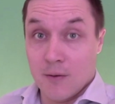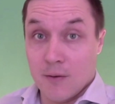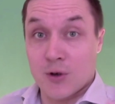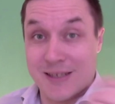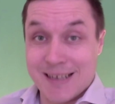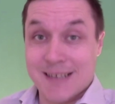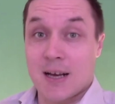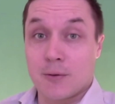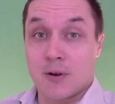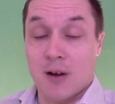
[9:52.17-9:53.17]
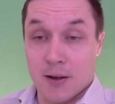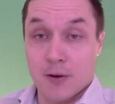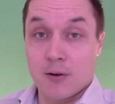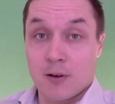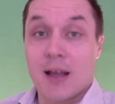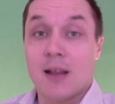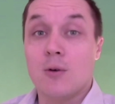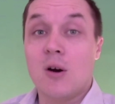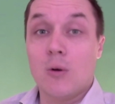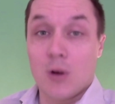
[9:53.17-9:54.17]
for 600 can you
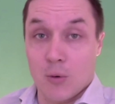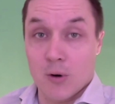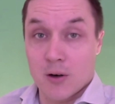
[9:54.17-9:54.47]
go mm. lower